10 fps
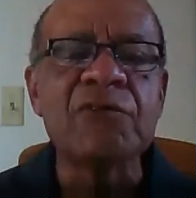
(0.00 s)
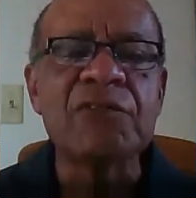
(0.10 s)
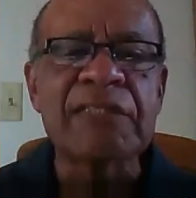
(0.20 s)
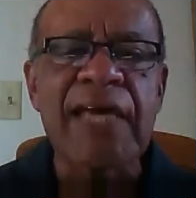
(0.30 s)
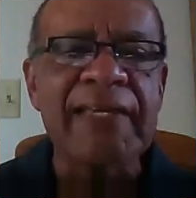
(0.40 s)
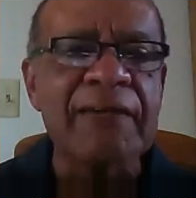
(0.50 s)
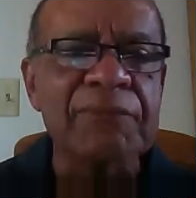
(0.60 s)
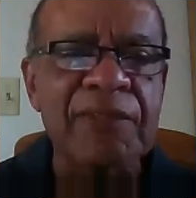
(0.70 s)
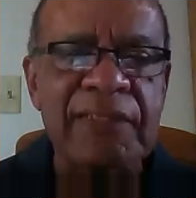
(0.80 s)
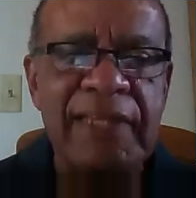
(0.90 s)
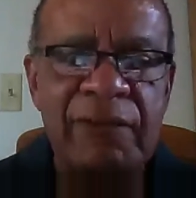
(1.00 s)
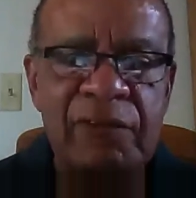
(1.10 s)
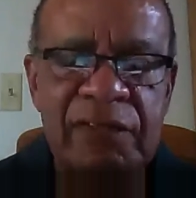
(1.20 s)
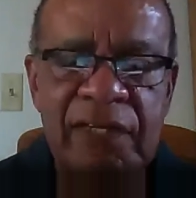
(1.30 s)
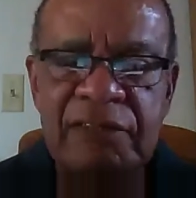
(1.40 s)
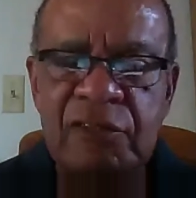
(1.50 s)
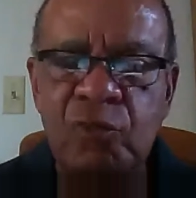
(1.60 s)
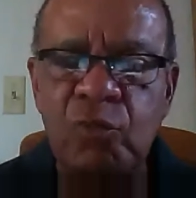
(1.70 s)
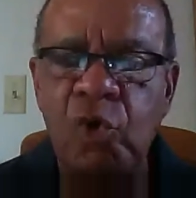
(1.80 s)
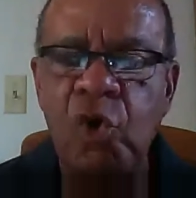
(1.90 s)
sign up today with us and
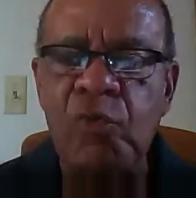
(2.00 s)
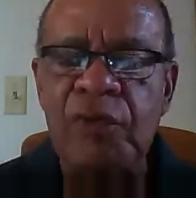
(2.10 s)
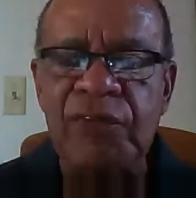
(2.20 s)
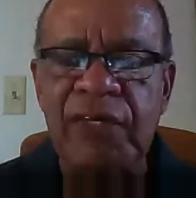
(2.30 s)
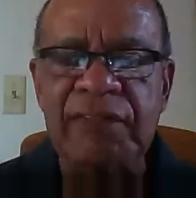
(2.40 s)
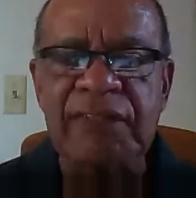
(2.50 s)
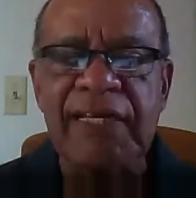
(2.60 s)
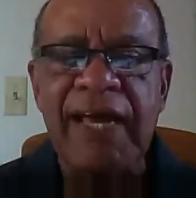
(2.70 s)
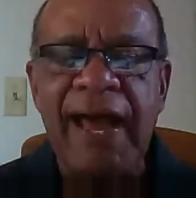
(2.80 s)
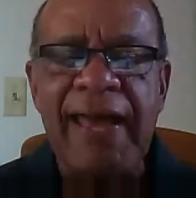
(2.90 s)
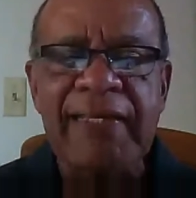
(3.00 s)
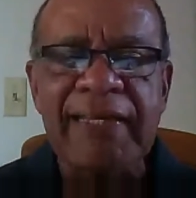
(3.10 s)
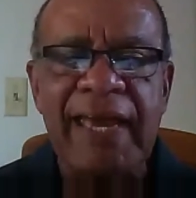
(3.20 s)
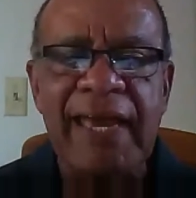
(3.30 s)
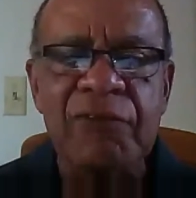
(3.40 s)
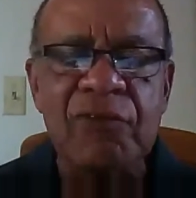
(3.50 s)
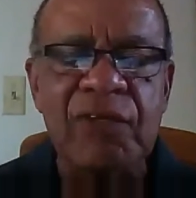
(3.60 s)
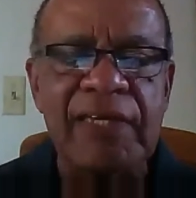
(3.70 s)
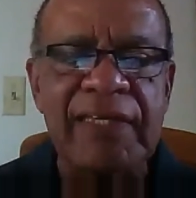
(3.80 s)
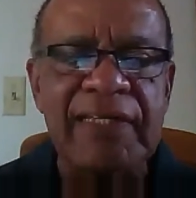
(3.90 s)
enroll with us, I can have you
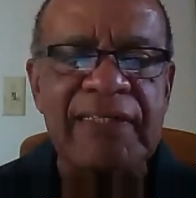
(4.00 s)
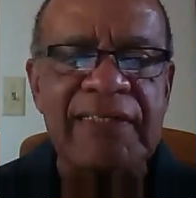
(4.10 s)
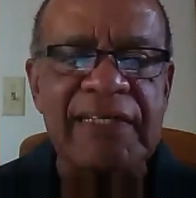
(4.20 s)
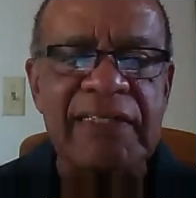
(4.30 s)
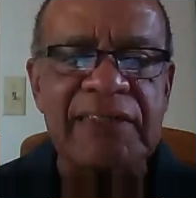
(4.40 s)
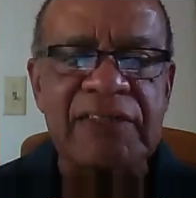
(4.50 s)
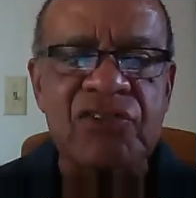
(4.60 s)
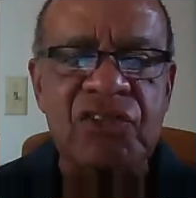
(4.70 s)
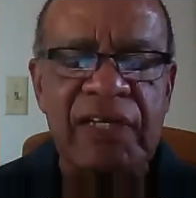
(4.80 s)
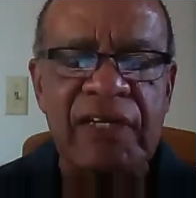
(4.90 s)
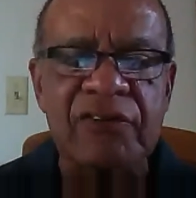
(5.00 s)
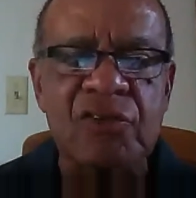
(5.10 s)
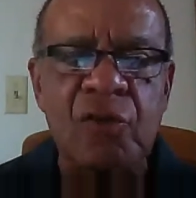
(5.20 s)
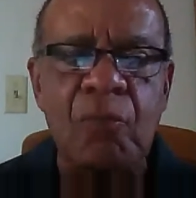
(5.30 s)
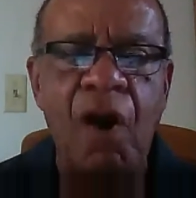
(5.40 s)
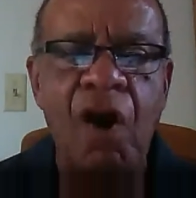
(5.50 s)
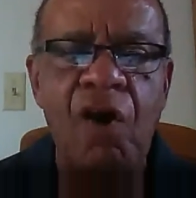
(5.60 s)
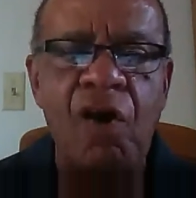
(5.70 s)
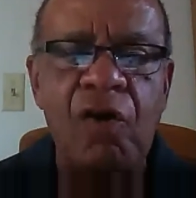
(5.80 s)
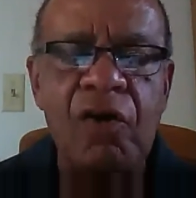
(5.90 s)
in a dentist chair
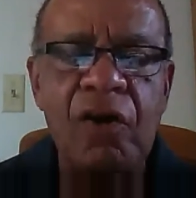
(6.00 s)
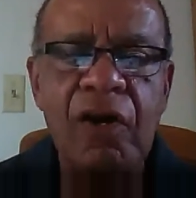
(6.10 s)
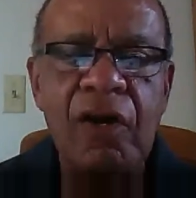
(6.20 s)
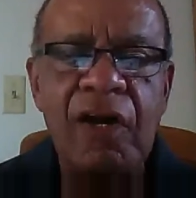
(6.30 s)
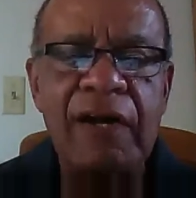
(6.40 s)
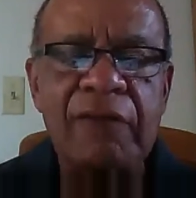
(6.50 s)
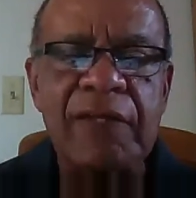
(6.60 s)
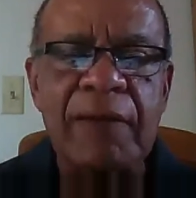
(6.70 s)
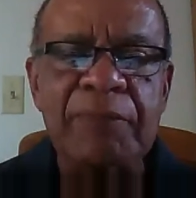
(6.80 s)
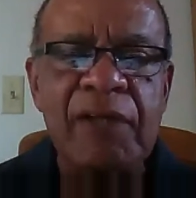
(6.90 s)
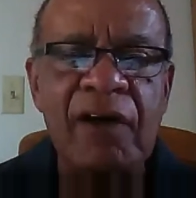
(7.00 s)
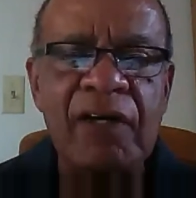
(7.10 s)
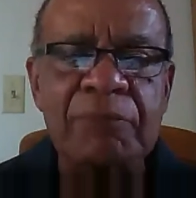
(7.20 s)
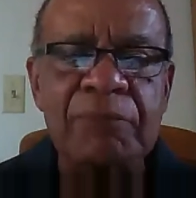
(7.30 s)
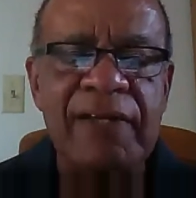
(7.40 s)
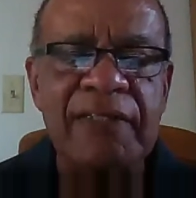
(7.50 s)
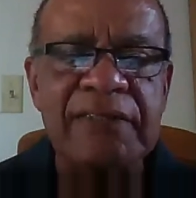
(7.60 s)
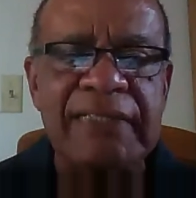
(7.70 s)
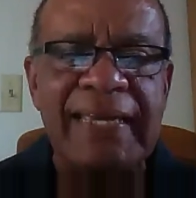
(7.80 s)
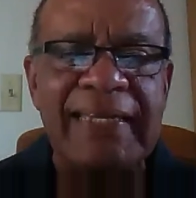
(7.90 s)
tomorrow. What I'm talking about
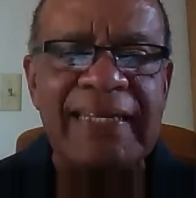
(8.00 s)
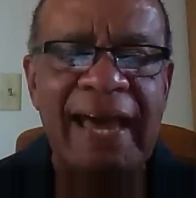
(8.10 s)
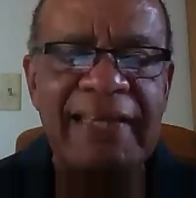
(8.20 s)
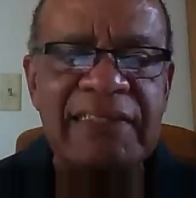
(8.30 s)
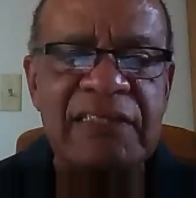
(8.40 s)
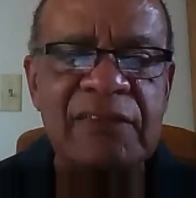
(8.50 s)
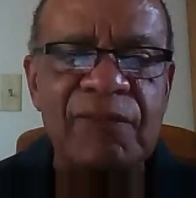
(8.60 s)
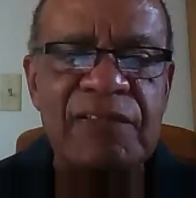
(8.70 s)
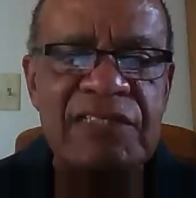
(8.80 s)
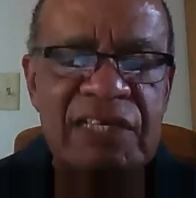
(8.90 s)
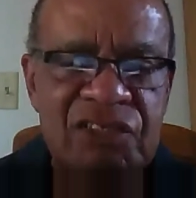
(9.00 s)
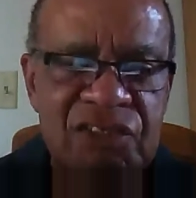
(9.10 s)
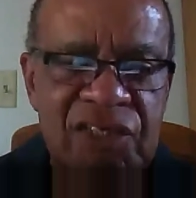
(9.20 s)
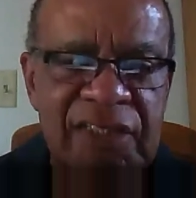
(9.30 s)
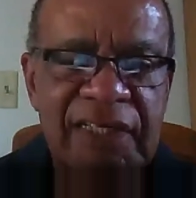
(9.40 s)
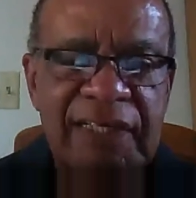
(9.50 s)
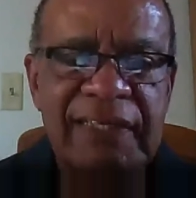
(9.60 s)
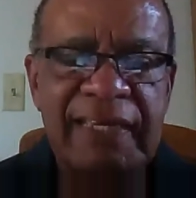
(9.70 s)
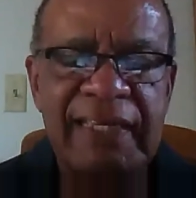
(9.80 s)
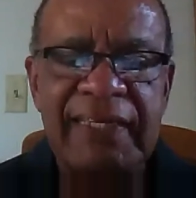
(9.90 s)
is a licensed physician
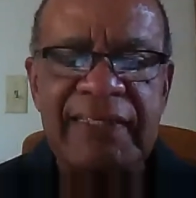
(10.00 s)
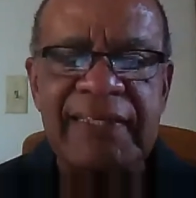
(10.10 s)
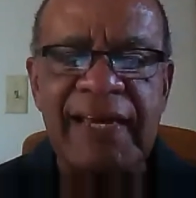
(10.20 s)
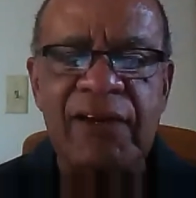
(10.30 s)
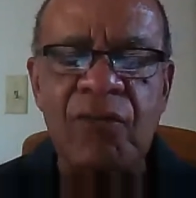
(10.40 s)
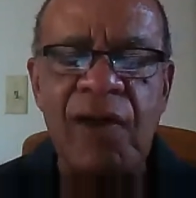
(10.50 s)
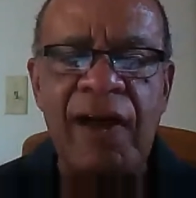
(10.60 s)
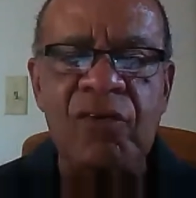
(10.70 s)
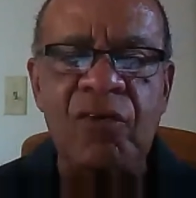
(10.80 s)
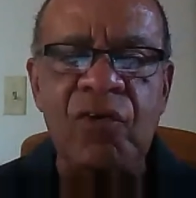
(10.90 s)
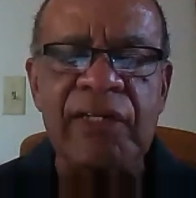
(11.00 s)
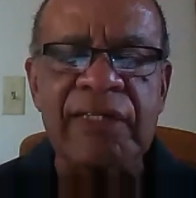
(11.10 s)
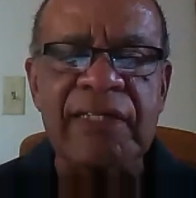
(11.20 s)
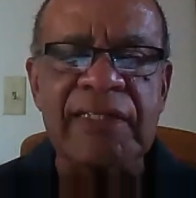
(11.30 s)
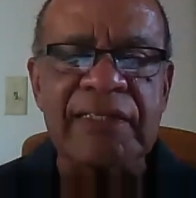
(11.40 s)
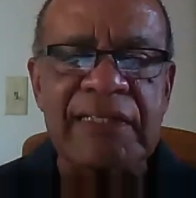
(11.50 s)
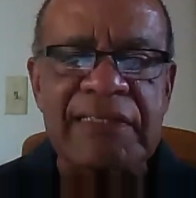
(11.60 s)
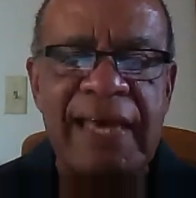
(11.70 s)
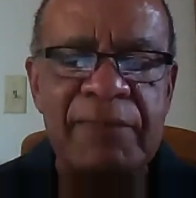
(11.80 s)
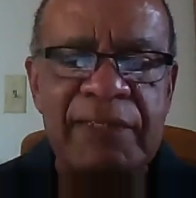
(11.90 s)
that can get that crown going, get an
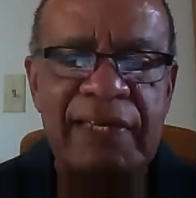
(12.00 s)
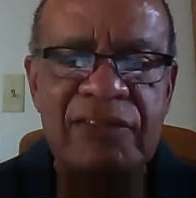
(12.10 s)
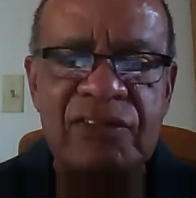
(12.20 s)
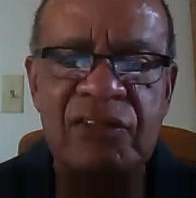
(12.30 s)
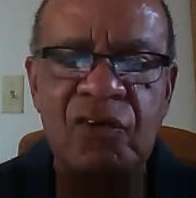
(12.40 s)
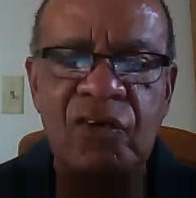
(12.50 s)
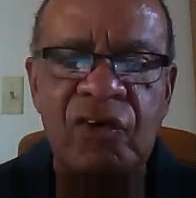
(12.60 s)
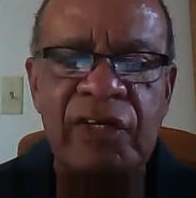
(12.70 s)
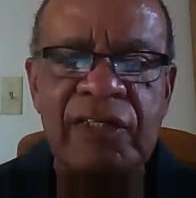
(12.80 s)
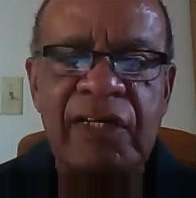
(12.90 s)
examination going,